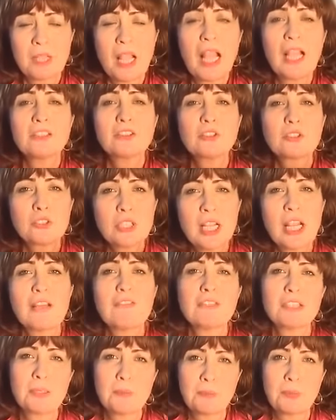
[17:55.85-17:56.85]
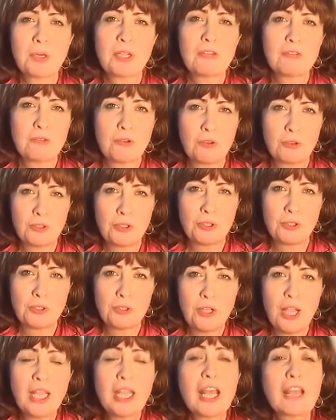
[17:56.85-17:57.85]
And today I wanna pray for you,
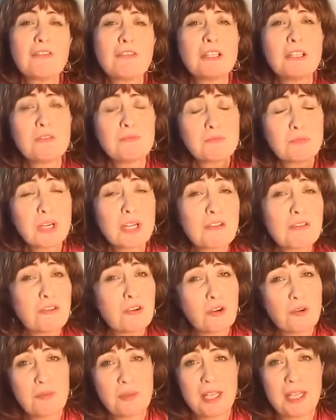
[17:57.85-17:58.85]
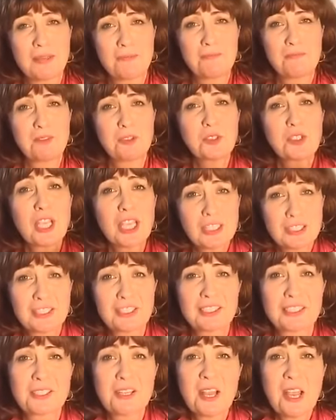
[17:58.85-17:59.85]
and I wanna pray for me
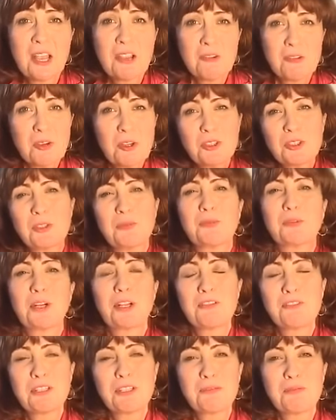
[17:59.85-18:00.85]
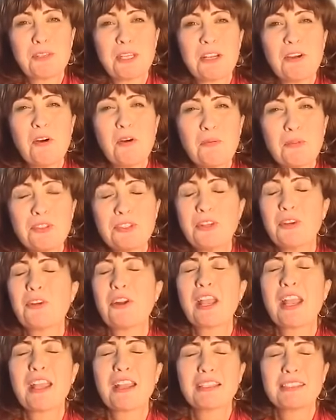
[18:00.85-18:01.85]
together. Won't you pray with me? Open your
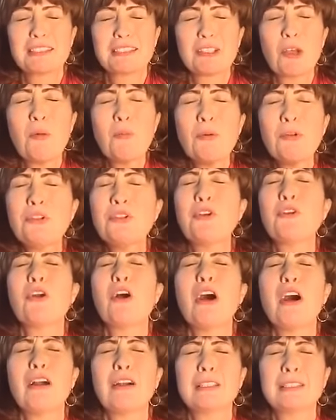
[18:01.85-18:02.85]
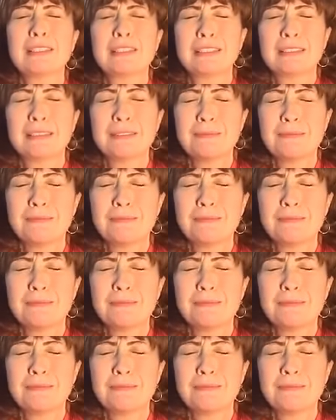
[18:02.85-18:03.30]
hands, open your hearts.